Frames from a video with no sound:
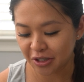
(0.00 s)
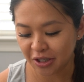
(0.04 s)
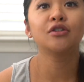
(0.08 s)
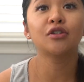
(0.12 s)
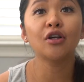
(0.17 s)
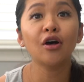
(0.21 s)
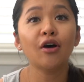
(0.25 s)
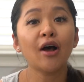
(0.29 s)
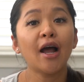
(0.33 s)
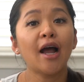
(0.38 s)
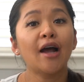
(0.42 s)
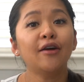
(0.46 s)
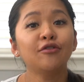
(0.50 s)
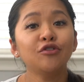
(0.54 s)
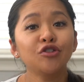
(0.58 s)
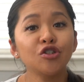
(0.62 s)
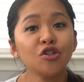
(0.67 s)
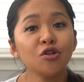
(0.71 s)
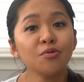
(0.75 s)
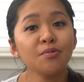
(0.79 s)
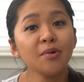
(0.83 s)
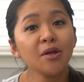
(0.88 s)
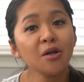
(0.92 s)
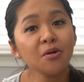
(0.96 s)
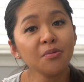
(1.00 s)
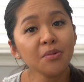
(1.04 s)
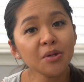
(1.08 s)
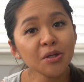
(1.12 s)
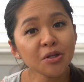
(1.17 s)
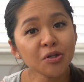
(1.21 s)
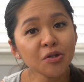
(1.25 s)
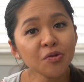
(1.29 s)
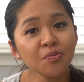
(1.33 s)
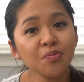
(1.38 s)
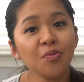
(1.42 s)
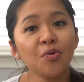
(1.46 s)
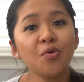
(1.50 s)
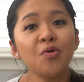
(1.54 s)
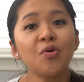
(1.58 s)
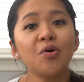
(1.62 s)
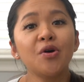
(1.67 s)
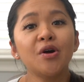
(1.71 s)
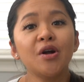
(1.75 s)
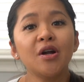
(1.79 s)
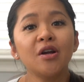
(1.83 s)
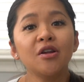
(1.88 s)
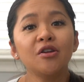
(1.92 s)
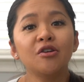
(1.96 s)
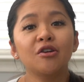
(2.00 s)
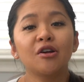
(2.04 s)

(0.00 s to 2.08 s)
So after your baby is born,